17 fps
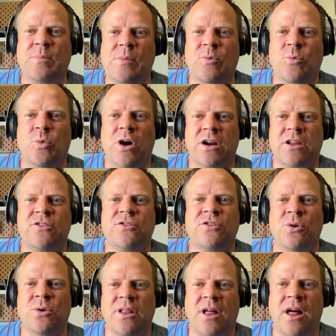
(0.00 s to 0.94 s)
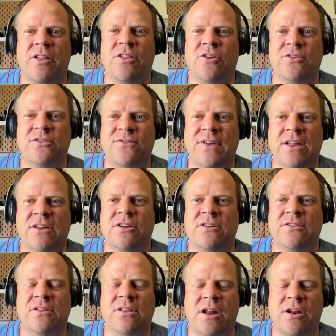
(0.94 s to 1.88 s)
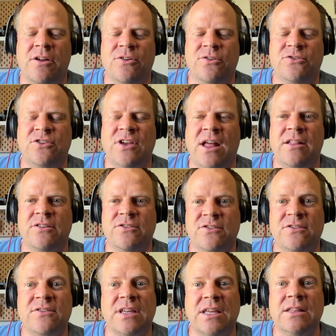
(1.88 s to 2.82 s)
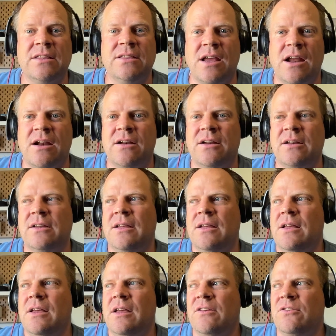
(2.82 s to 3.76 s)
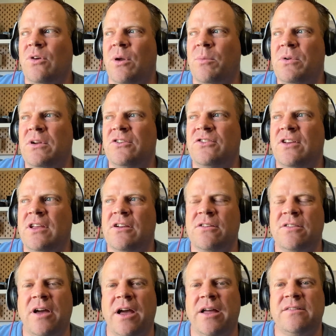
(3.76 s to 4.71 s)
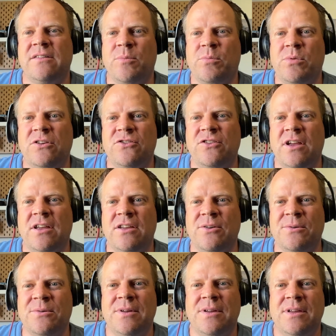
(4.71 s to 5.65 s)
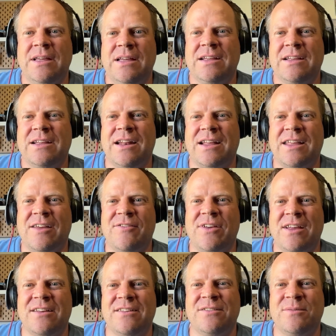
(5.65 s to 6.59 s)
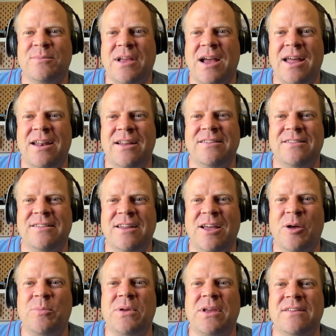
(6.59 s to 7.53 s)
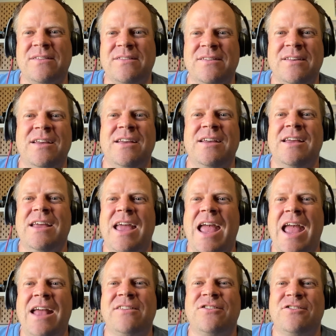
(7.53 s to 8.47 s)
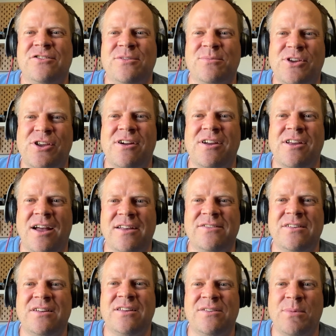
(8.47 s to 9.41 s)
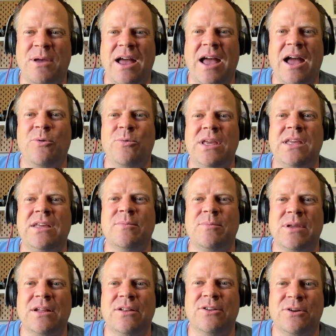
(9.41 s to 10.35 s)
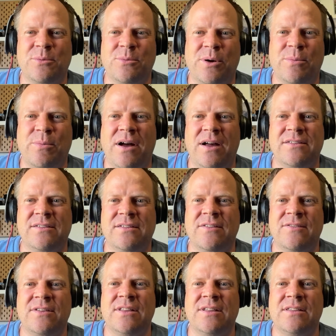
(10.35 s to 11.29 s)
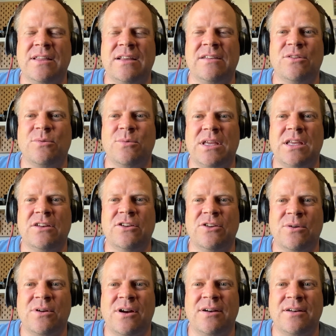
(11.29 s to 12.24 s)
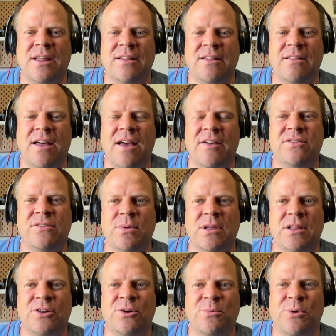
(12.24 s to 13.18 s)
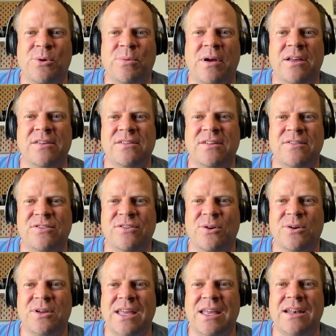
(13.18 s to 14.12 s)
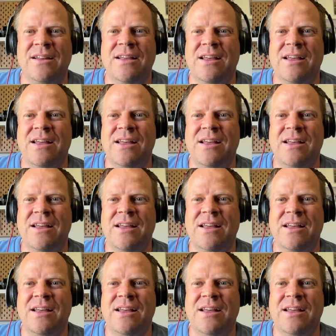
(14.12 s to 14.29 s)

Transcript: work through a lot of those failures, a lot of those challenges to get there. And so I appreciate your thoughts. I appreciate you kind of giving us some guidance and helping us answer some curiosities about how we can be a little more positive and the things that we can do in our daily lives to be a little more positive. So again,